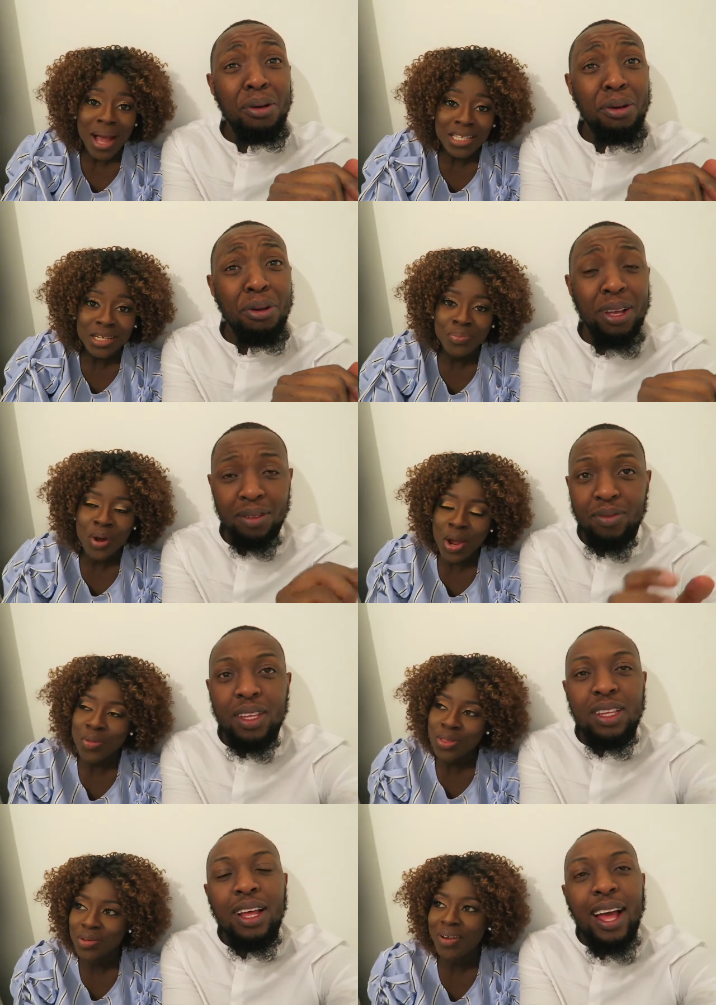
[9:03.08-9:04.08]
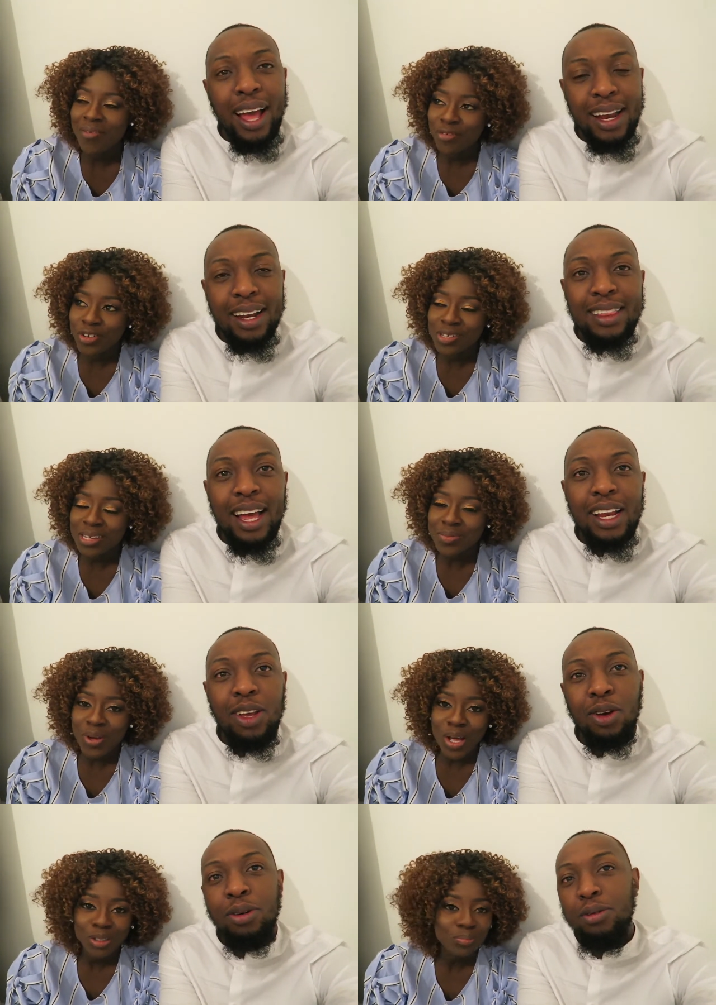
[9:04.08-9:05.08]
Speaker 1: Back to the point. We think we
Speaker 2: have. And
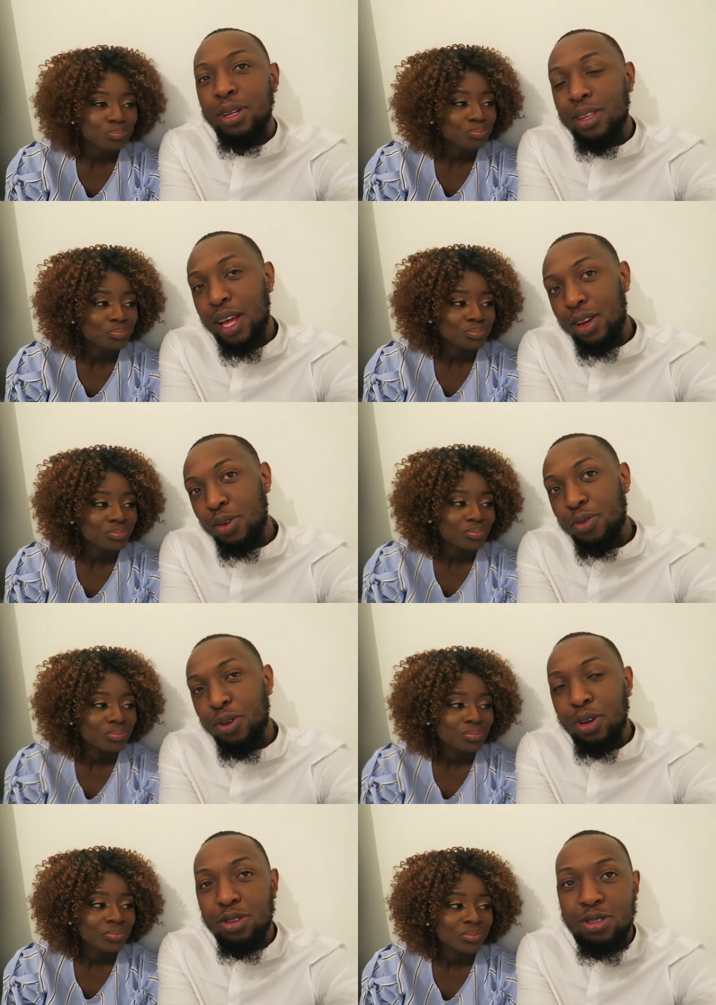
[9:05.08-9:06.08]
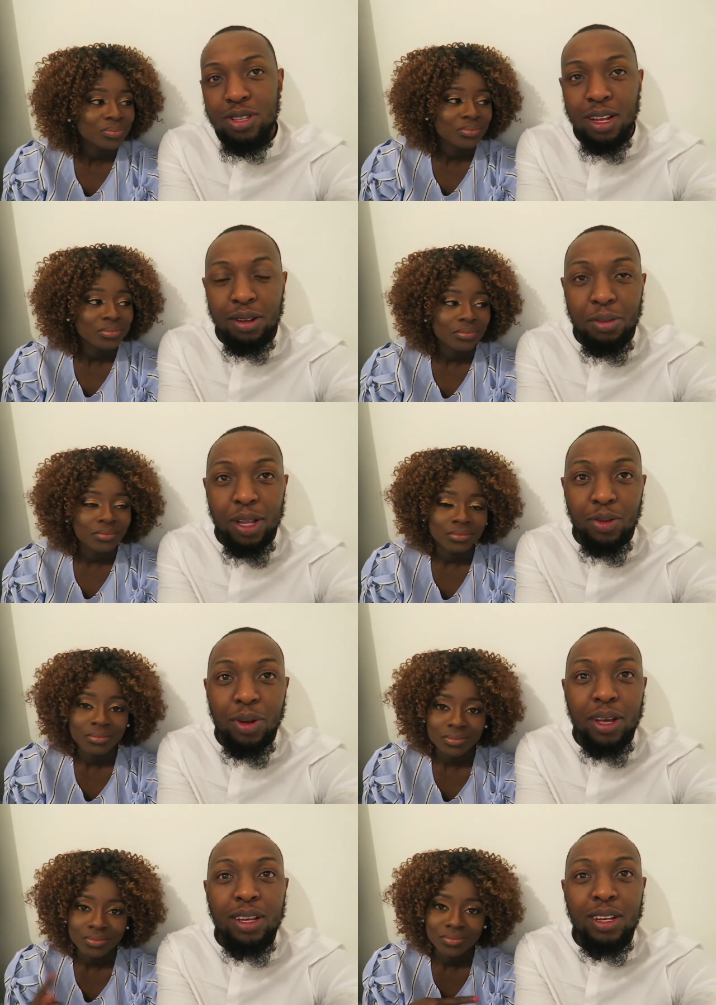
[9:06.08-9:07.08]
Nathaniel, Nathaniel follows Nana, by the
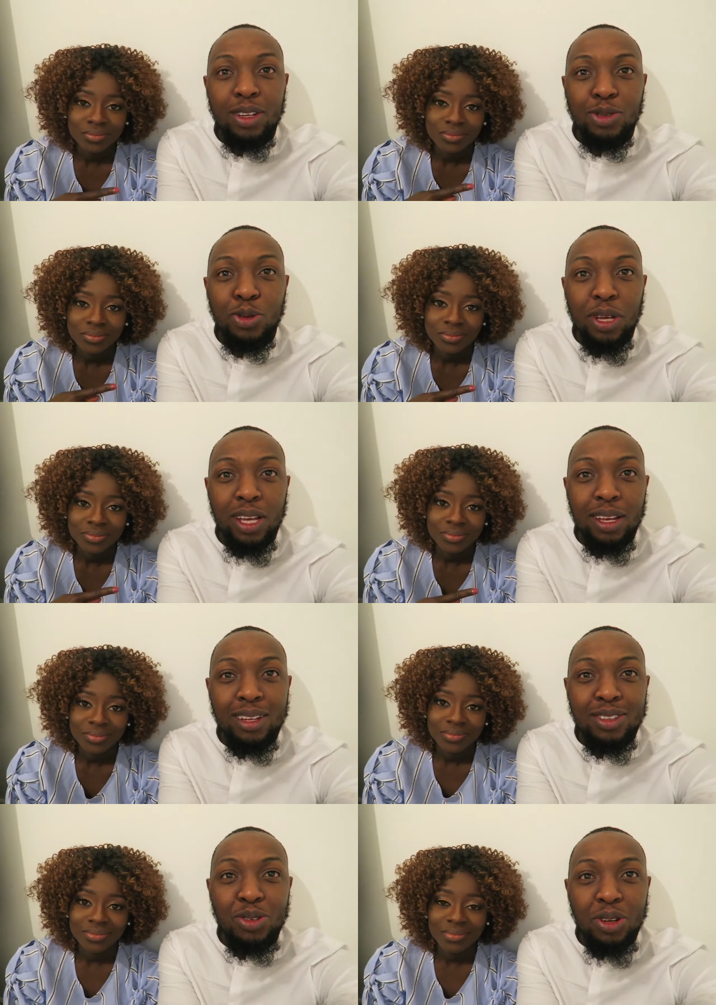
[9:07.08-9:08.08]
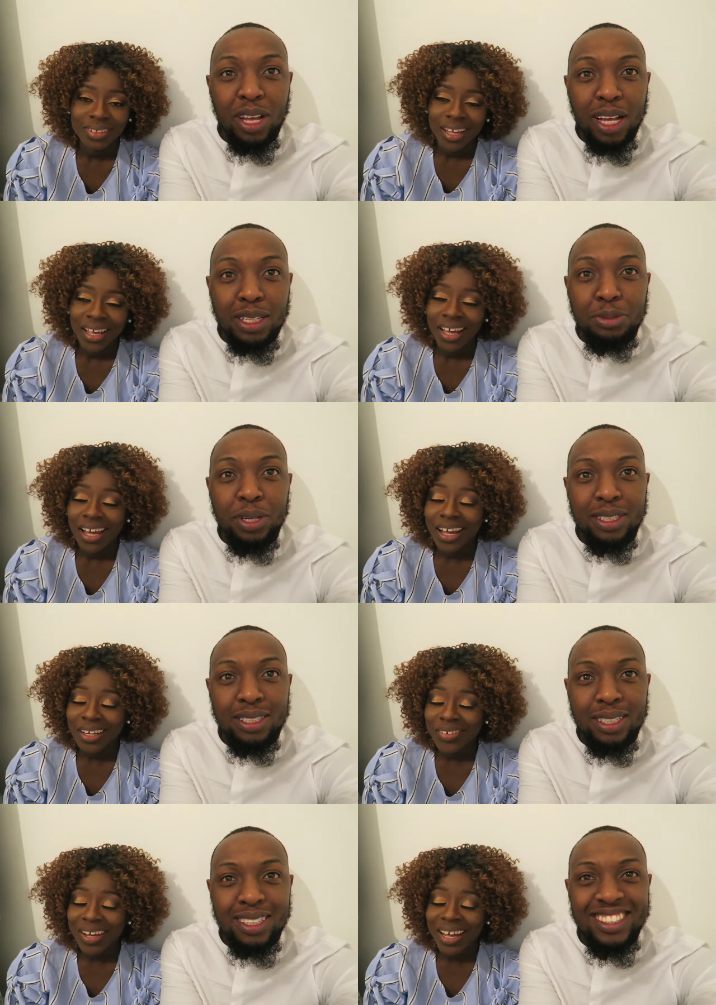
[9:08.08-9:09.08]
way, in her talking, talking aspect.
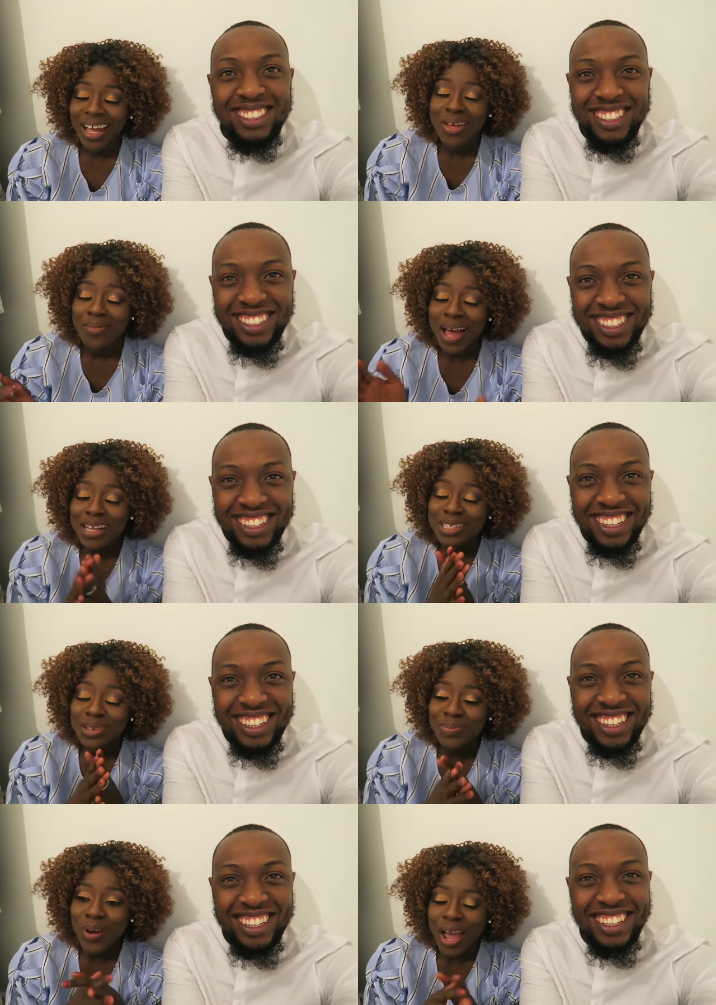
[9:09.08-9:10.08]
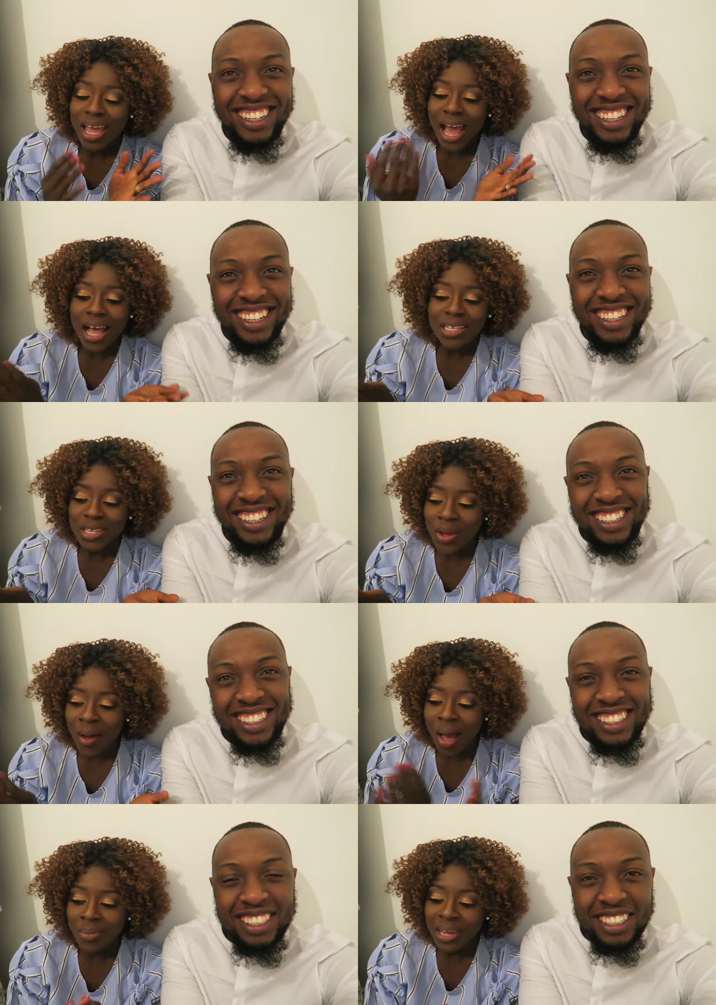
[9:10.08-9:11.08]
Speaker 1: Anyway, back to the point. Yeah. So
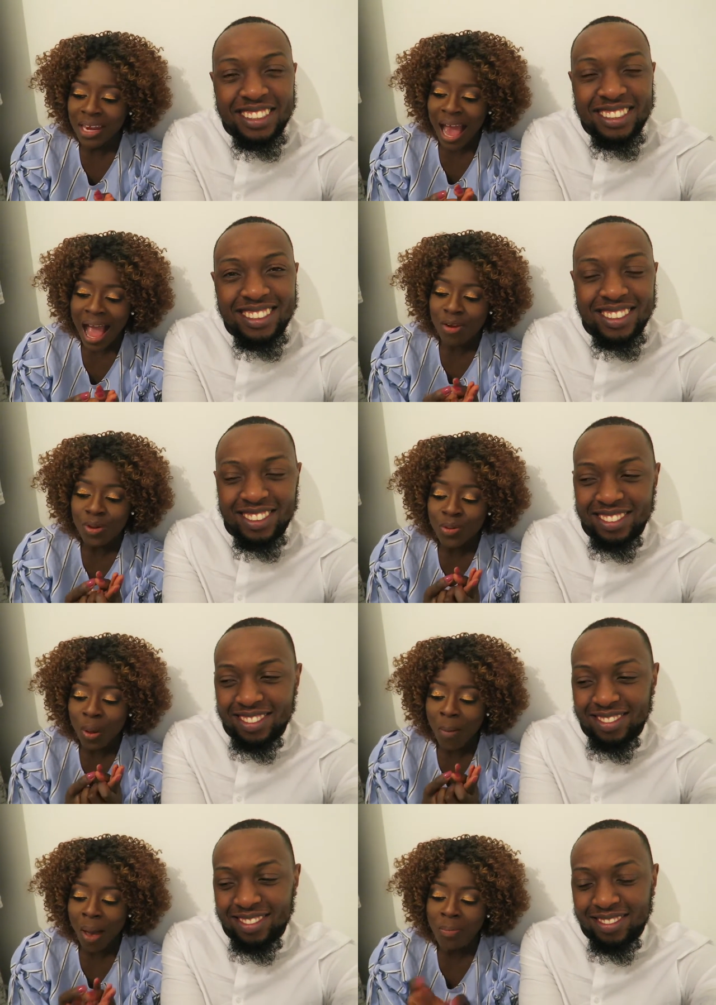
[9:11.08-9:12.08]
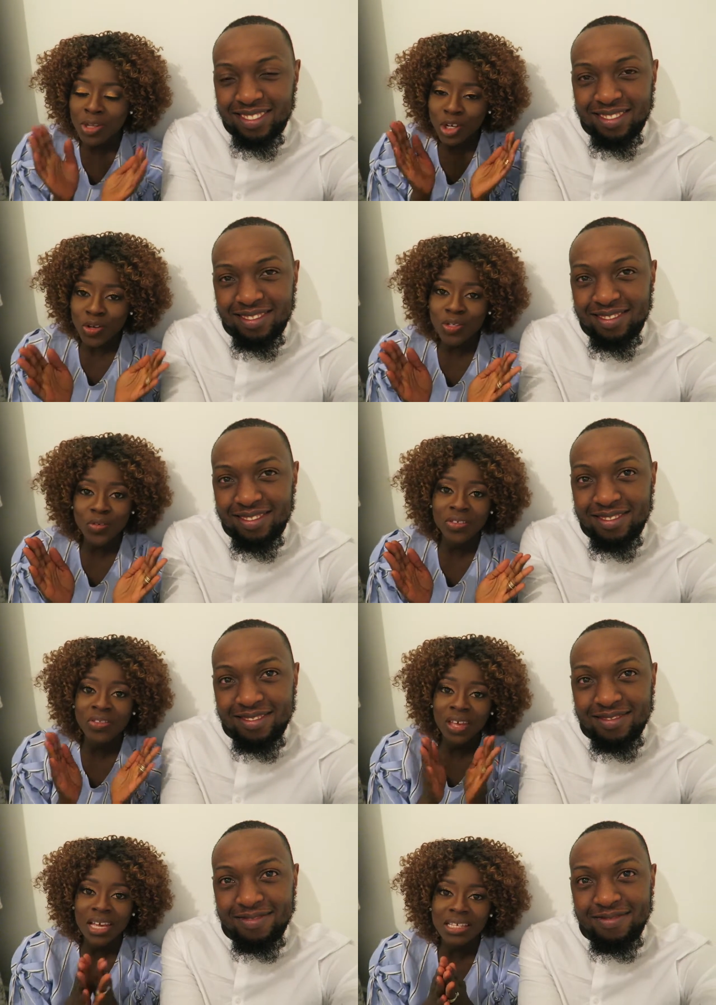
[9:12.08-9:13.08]
I mean, how are you? A majority of the
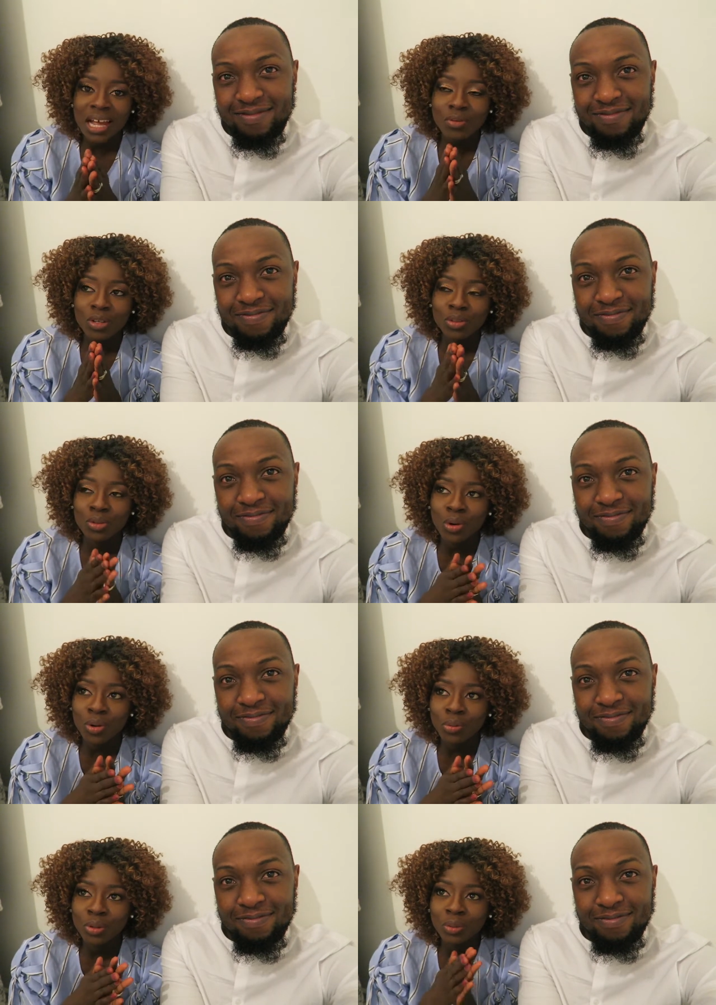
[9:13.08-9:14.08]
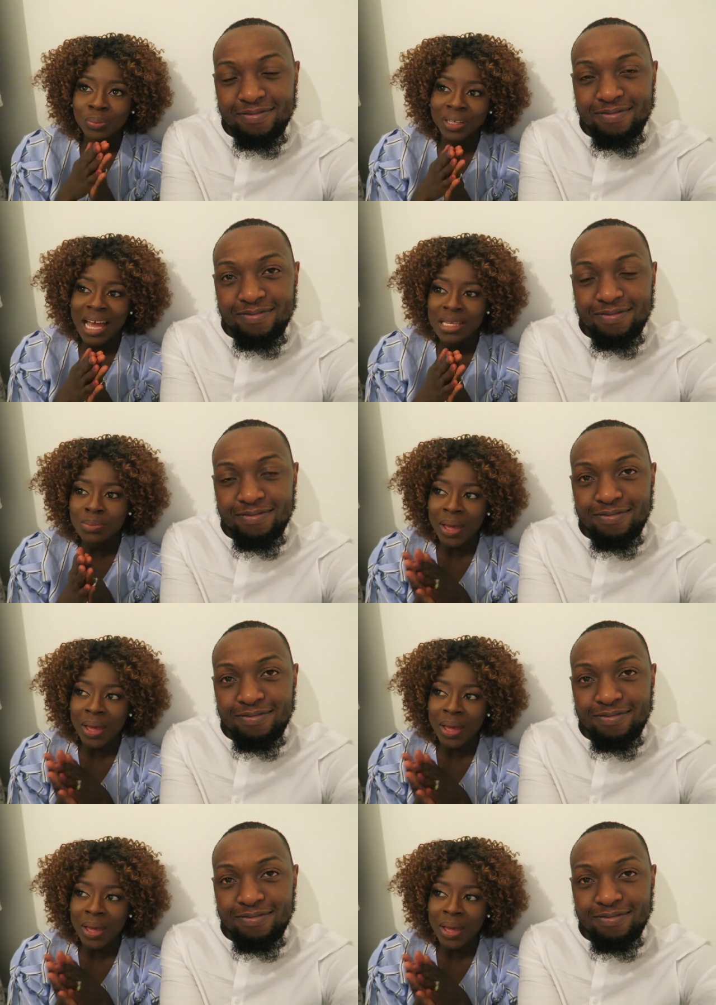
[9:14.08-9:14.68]
things that we thought would be as